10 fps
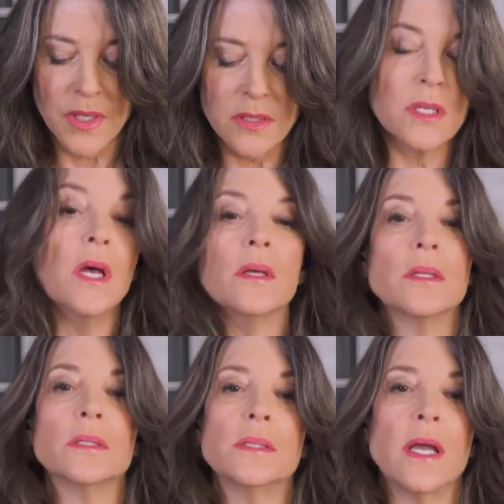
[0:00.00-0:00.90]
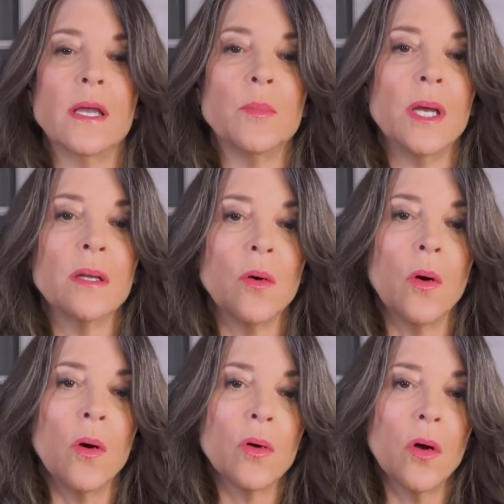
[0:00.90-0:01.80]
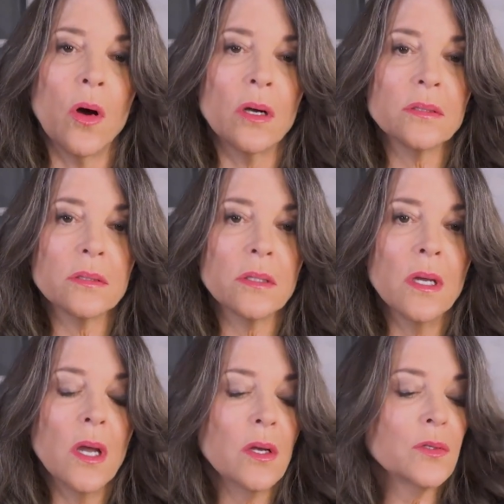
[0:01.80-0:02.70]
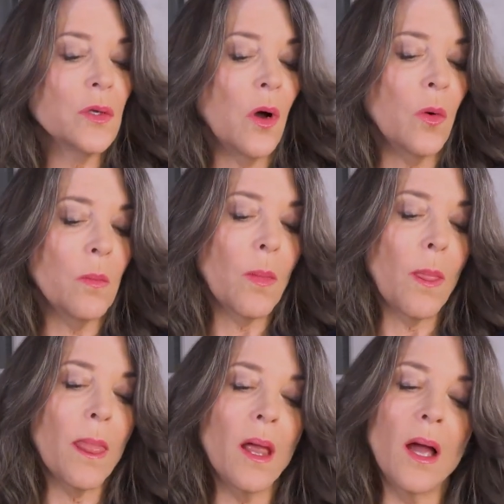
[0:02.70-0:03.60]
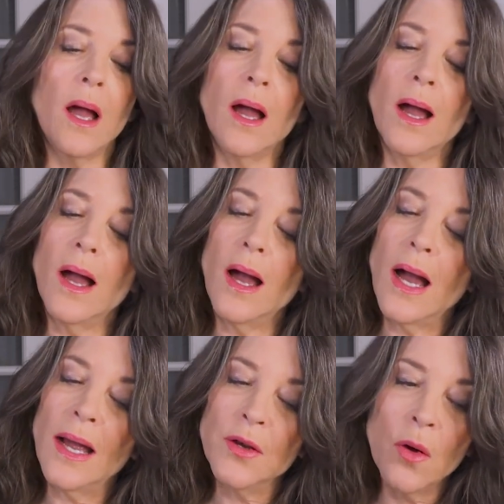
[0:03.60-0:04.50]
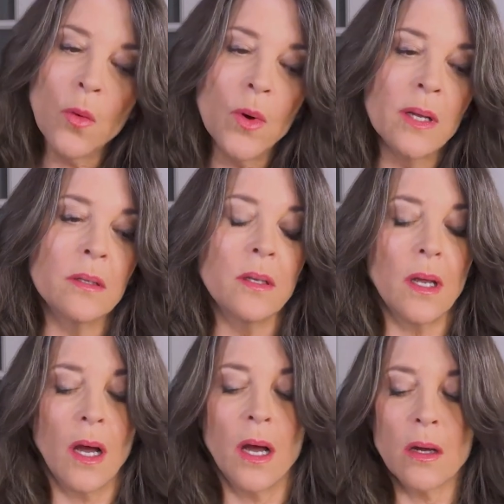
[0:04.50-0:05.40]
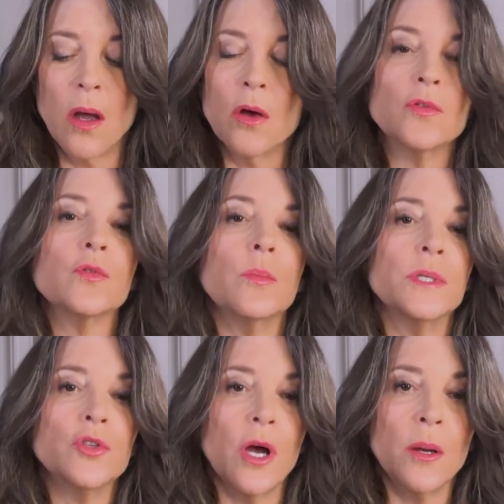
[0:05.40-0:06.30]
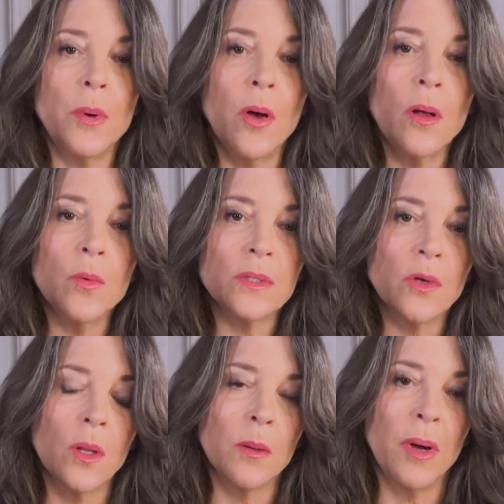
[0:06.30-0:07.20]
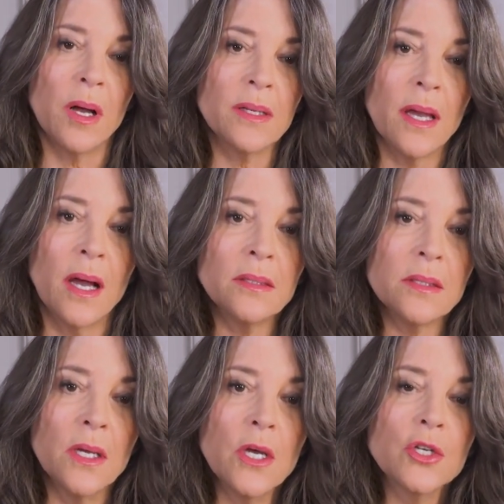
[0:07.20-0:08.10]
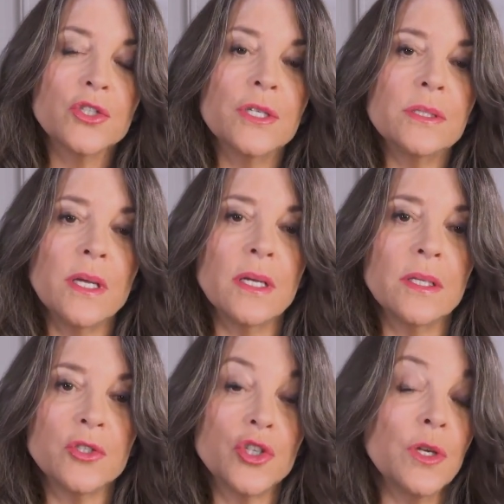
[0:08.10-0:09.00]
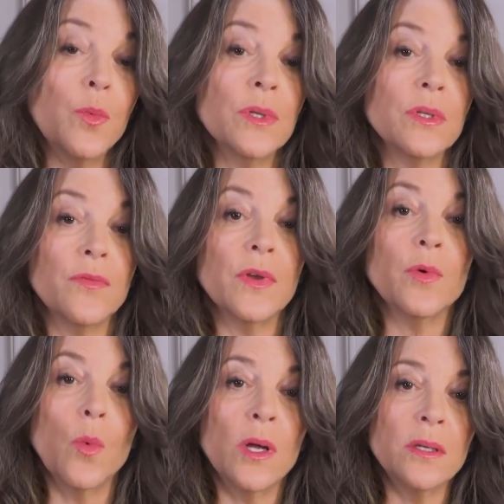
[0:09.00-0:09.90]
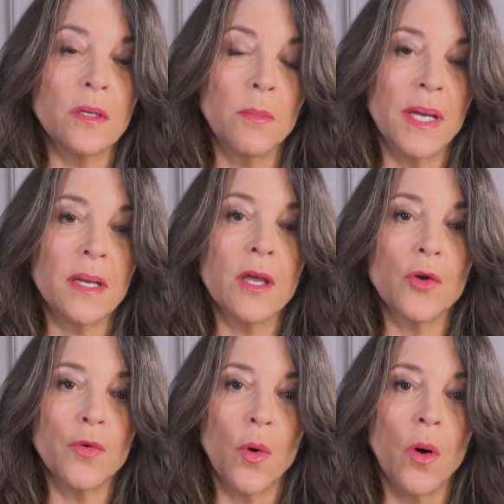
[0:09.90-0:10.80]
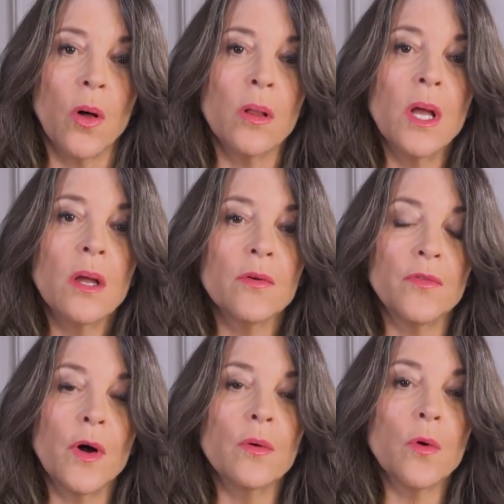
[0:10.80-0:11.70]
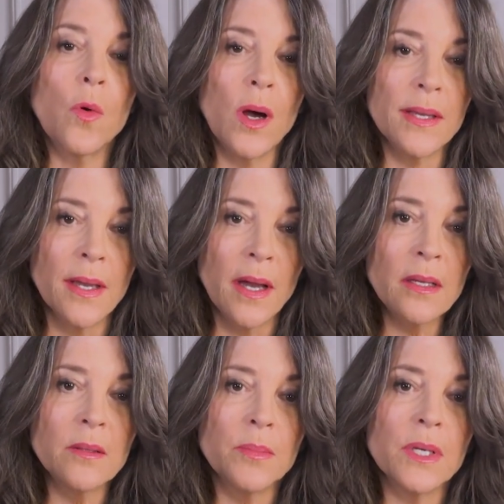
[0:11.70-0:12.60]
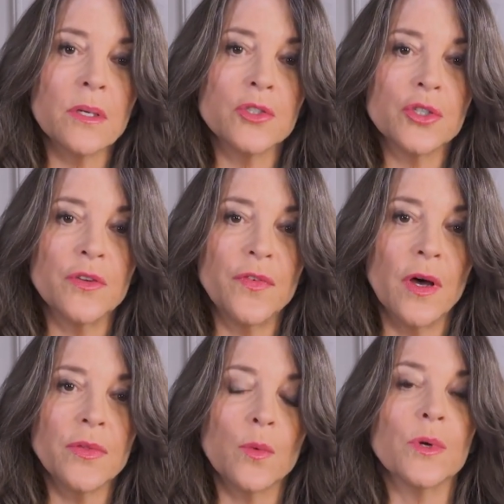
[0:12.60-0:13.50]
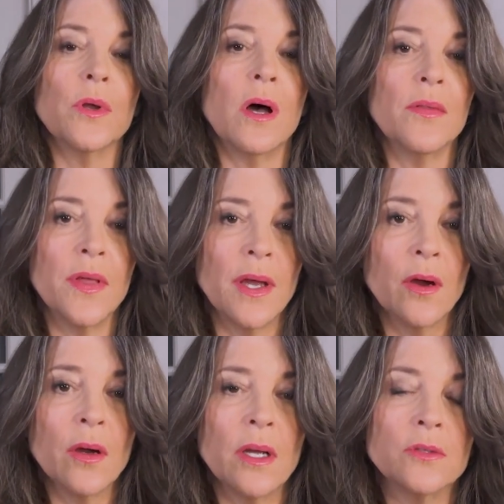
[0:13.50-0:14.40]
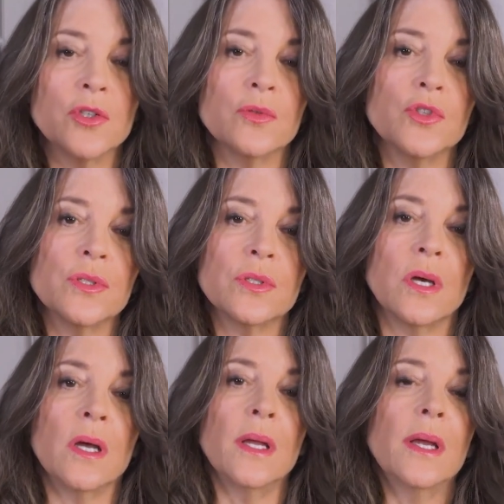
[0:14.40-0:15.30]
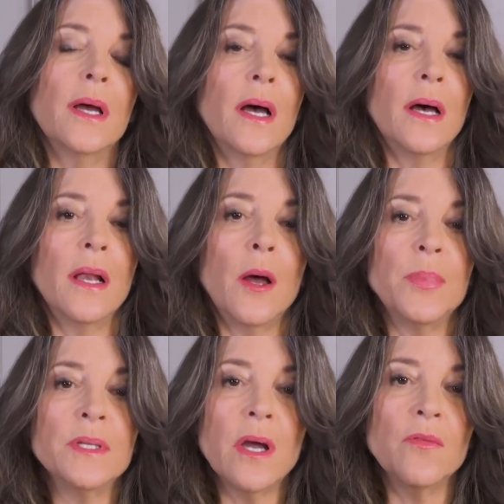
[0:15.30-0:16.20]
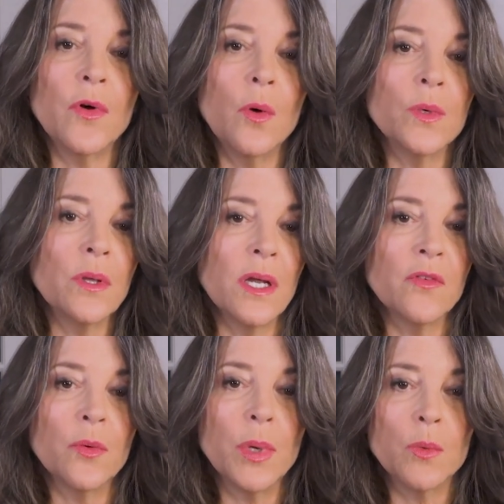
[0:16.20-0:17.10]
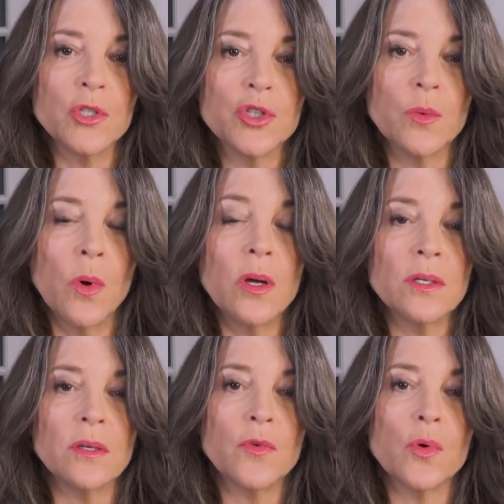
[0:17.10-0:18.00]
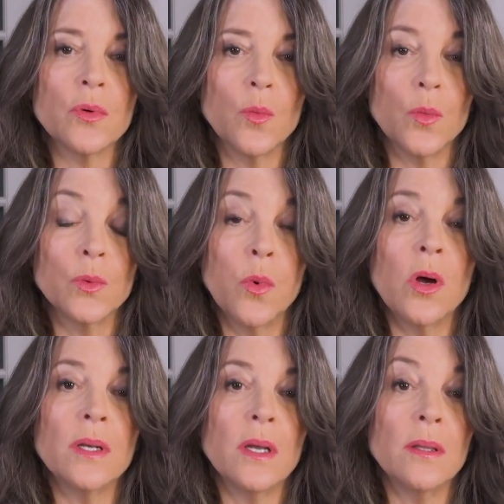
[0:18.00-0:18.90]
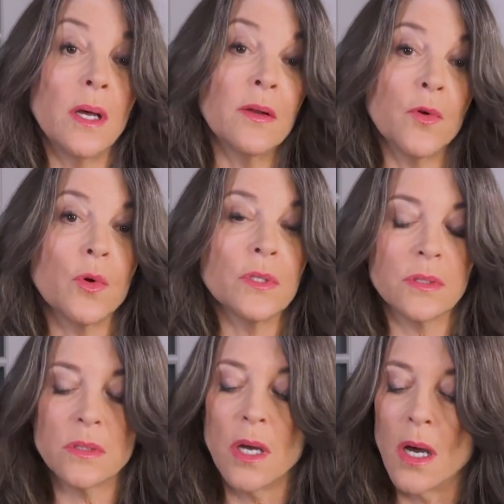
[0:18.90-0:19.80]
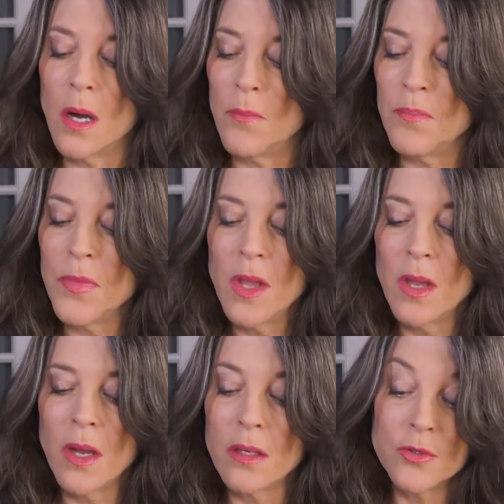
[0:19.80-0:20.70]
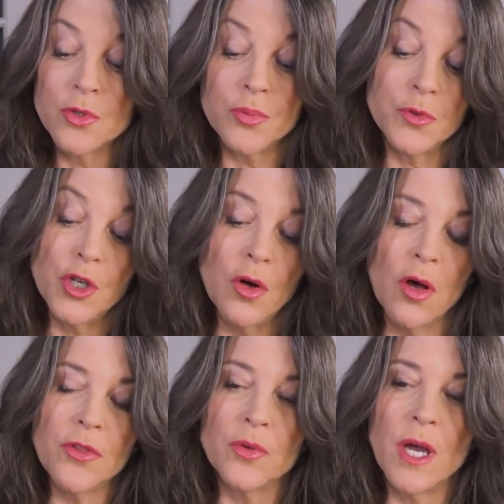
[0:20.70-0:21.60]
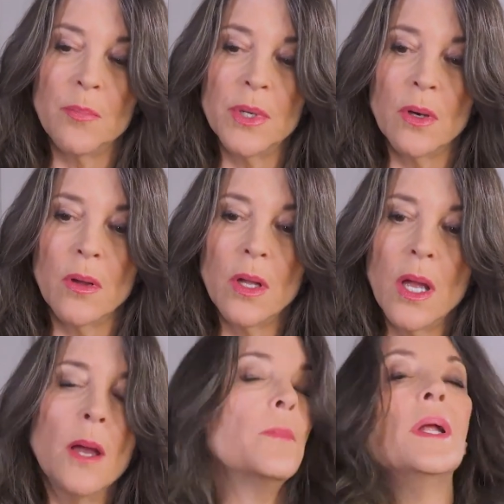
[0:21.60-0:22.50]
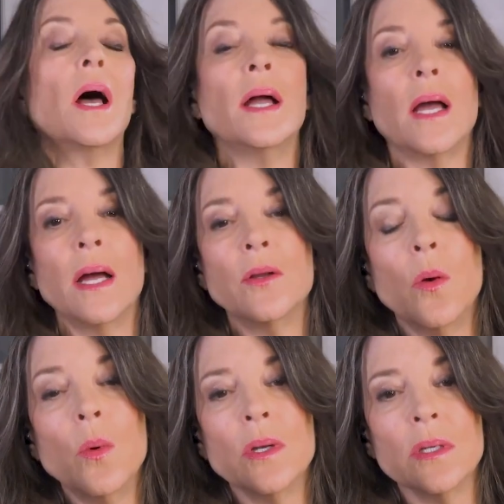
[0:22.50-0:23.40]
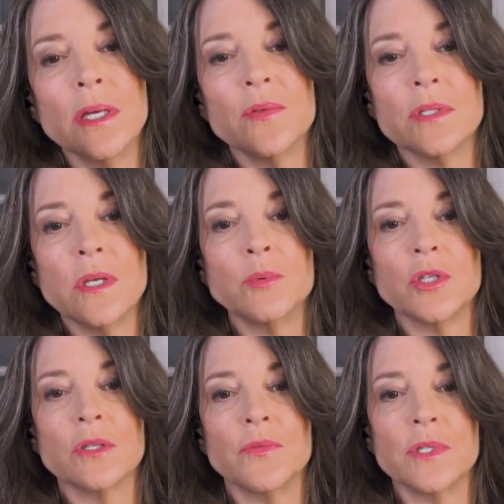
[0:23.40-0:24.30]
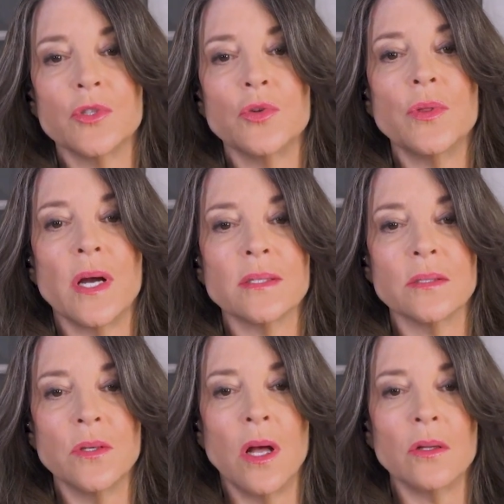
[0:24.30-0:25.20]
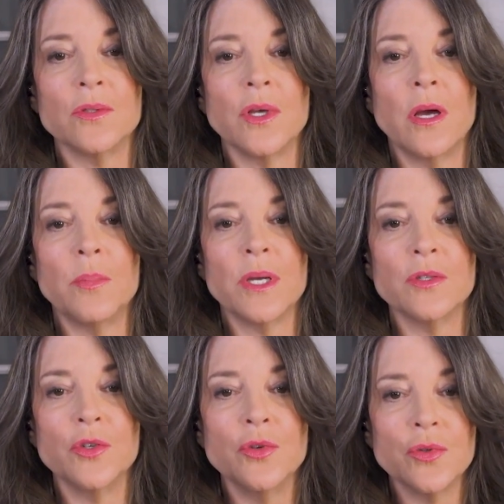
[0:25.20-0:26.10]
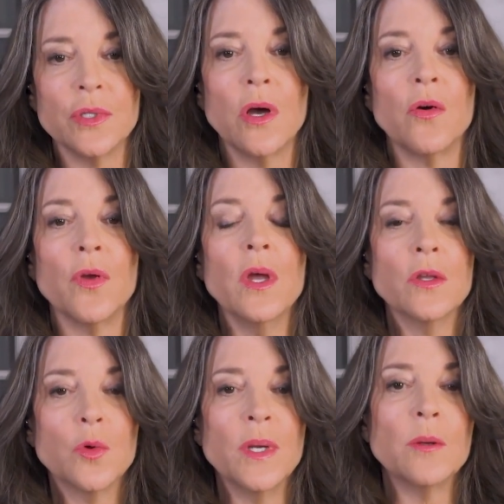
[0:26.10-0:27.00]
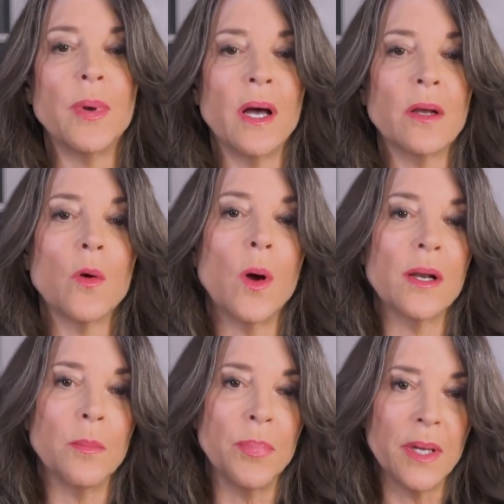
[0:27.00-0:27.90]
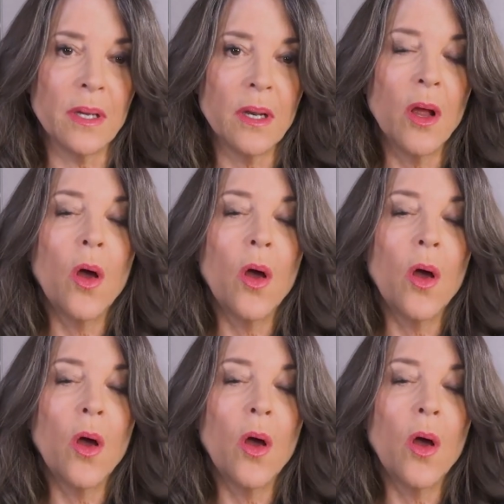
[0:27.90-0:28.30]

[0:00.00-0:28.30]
things the same at all costs. So I know when Congresswoman Jayapal was on the podcast, she said that she wouldn't have even wanted a Medicare for all vote quite yet because she felt that we're not there, and so just an up and down vote would not even be what she would want, and that, of course, she authored that bill. But I don't want to leave the subject of this $2,000 yet because you yourself tweet about it quite a bit.